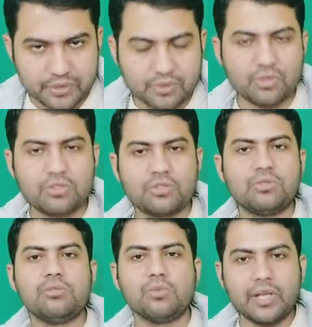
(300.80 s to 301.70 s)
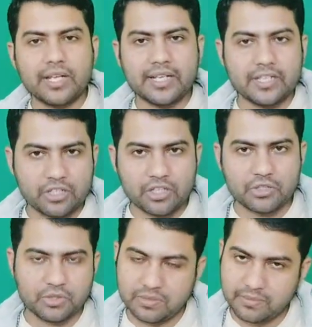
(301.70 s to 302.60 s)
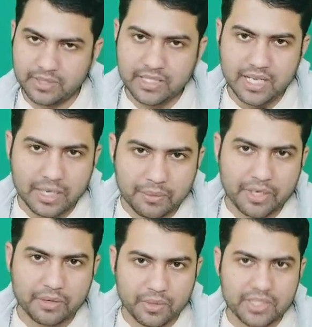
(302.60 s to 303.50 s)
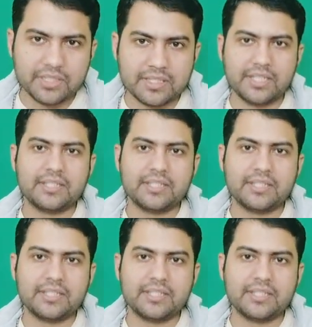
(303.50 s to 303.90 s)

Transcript: Those who were in touch with me were knowing that